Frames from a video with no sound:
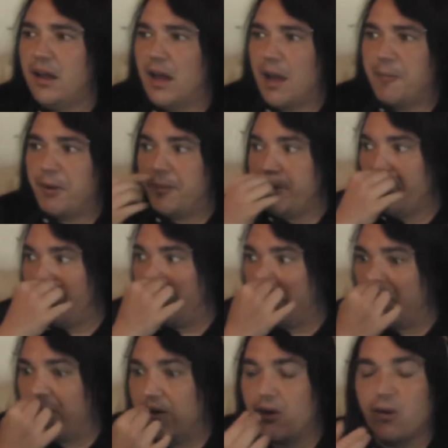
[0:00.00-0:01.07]
I'm going to be doing
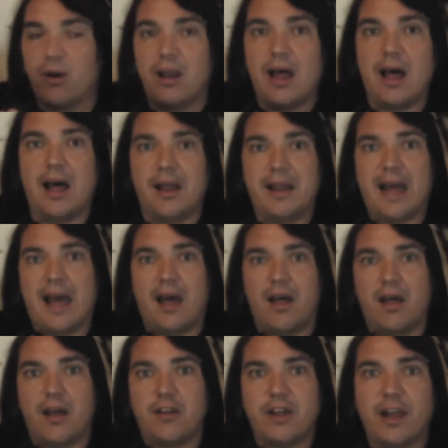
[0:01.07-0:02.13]
an article on
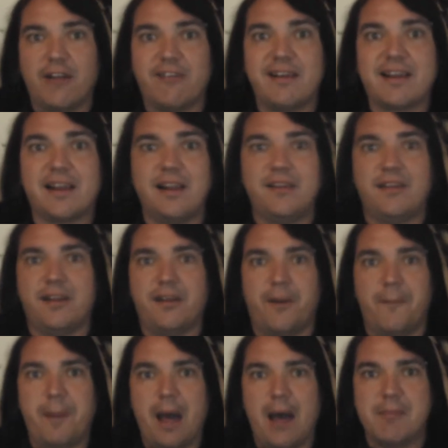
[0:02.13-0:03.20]
how Hillary Clinton and
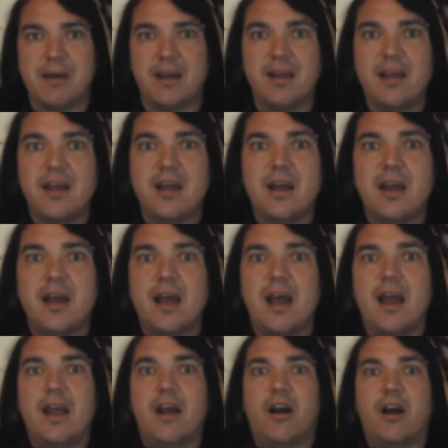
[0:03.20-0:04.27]
Obama
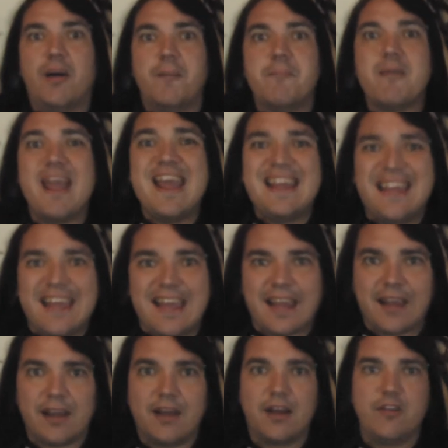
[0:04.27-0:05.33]
are
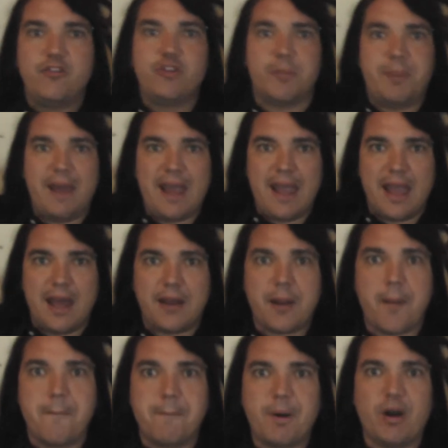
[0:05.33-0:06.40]
making Japan
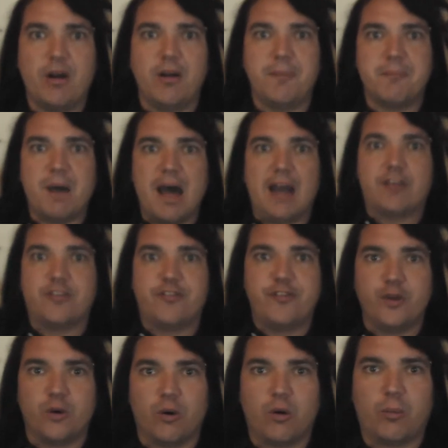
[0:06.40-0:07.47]
burn MOX
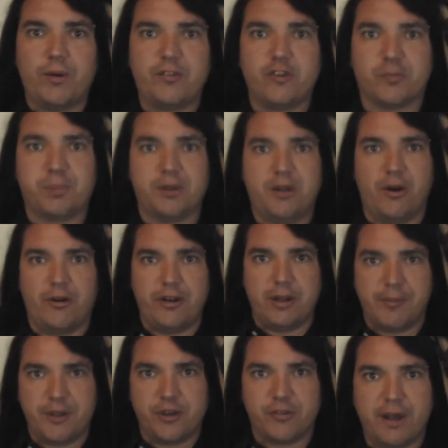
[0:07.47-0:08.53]
fuel, which is
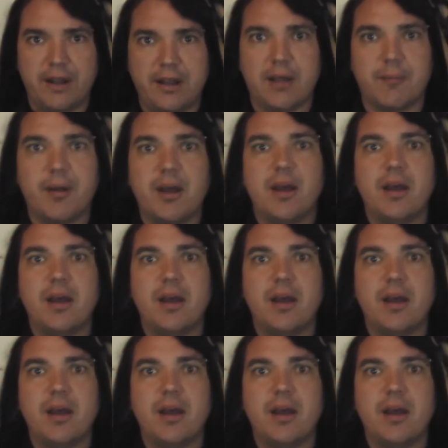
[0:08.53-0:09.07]
plutonium and uranium